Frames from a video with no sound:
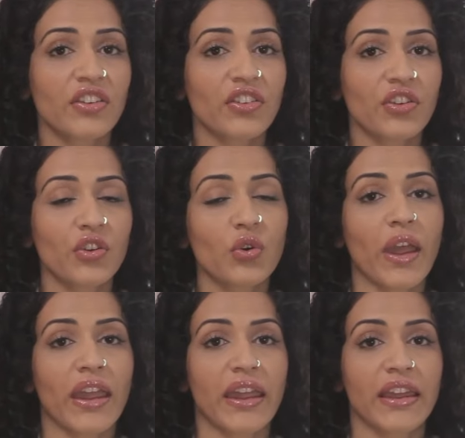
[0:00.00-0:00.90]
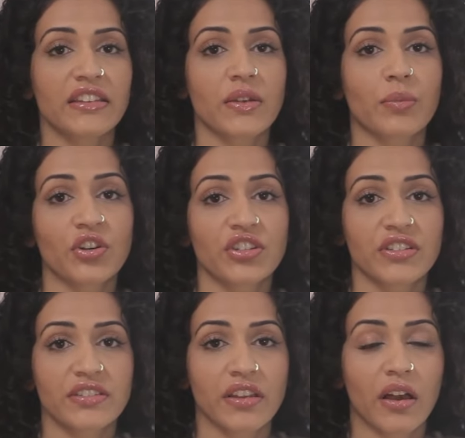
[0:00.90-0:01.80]
do is purchase
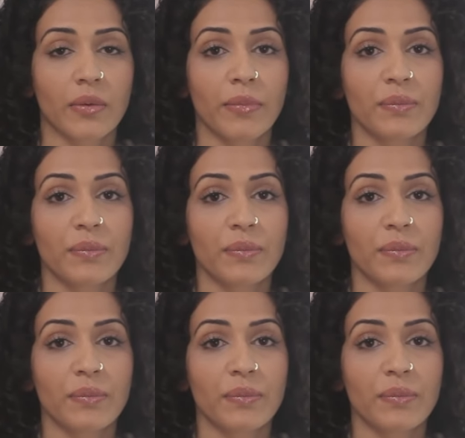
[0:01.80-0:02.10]
some